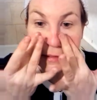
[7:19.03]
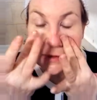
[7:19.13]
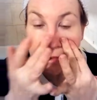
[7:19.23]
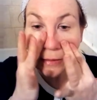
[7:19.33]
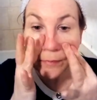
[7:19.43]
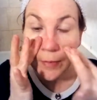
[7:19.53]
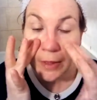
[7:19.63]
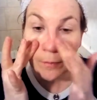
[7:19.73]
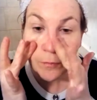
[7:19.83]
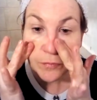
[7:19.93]
some
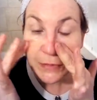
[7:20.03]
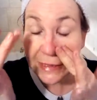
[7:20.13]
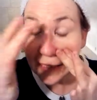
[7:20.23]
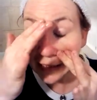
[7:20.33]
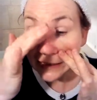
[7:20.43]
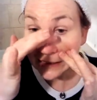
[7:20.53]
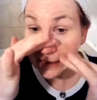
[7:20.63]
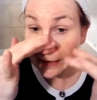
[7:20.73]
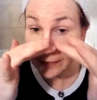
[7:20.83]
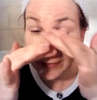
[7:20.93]
ylang
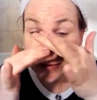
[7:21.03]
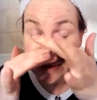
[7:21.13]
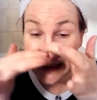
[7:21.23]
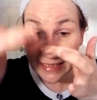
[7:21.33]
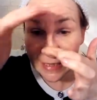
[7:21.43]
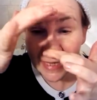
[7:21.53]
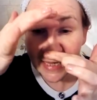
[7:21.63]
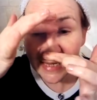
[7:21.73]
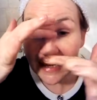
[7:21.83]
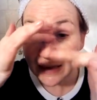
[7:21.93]
ylang, because
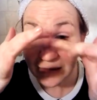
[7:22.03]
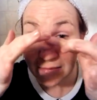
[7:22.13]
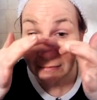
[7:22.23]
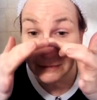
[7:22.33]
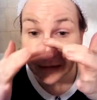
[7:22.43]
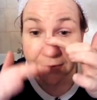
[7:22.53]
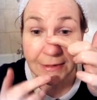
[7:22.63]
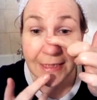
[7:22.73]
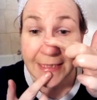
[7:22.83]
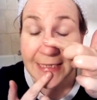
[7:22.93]
here
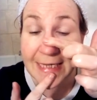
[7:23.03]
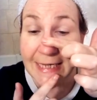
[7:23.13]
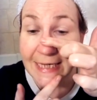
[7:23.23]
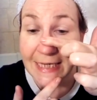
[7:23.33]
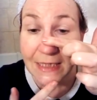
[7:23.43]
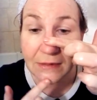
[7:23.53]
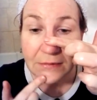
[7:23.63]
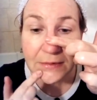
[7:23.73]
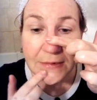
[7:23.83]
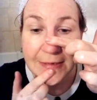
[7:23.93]
and here,
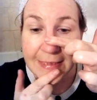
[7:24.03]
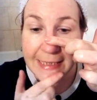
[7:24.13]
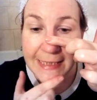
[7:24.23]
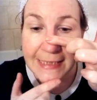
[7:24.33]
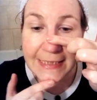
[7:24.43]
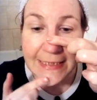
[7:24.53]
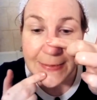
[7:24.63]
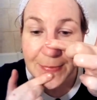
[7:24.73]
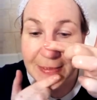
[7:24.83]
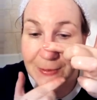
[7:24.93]
these
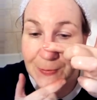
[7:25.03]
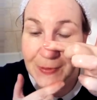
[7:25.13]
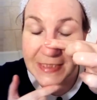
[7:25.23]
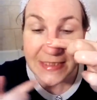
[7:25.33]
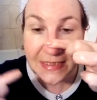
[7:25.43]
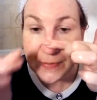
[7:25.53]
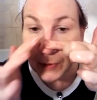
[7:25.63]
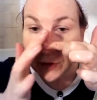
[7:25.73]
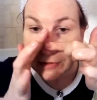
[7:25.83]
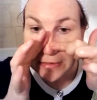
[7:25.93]
are my greasy
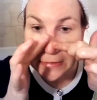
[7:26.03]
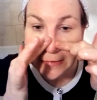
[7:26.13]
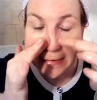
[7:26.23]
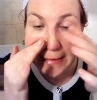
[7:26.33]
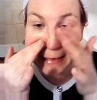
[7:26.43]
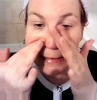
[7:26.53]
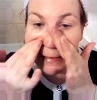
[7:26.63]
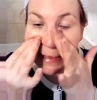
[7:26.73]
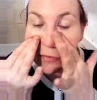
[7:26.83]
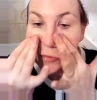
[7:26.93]
spots, and ylang
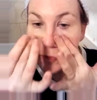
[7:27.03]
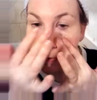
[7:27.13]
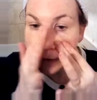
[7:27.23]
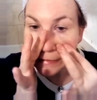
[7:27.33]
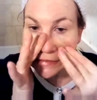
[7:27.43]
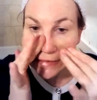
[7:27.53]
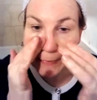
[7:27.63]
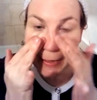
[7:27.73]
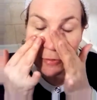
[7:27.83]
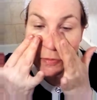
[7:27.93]
ylang would balance
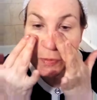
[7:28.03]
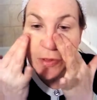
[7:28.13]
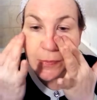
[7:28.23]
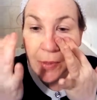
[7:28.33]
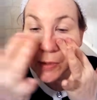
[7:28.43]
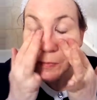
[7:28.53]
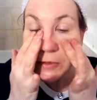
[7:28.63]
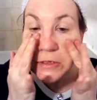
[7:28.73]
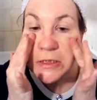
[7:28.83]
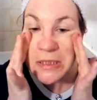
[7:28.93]
them out. But at the
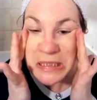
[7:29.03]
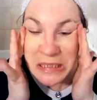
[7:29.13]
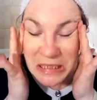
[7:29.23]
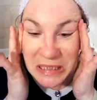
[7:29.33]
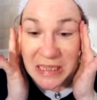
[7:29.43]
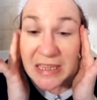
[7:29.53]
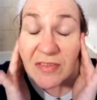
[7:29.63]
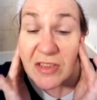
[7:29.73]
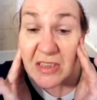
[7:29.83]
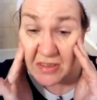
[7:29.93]
moment, I
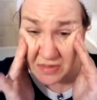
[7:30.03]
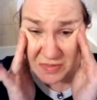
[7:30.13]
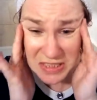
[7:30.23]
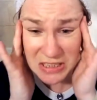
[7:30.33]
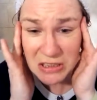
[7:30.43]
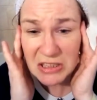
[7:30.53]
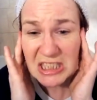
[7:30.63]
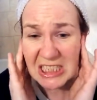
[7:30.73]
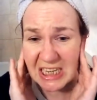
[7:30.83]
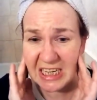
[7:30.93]
just
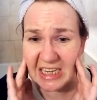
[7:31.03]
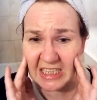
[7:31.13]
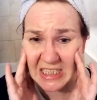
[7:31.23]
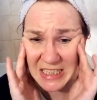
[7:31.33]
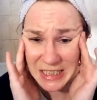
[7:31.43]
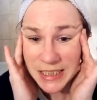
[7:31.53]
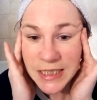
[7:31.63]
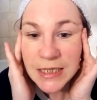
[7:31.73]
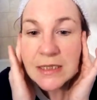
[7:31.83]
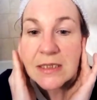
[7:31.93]
feel
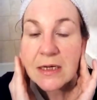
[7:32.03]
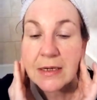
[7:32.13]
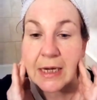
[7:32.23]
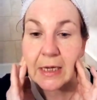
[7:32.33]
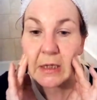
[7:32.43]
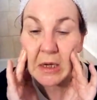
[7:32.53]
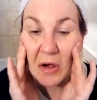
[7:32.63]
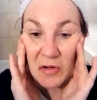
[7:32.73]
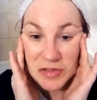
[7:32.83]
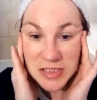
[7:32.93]
dirty, so I'm getting it
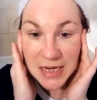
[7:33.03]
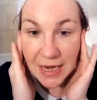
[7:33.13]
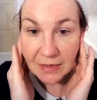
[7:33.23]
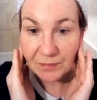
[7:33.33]
off today.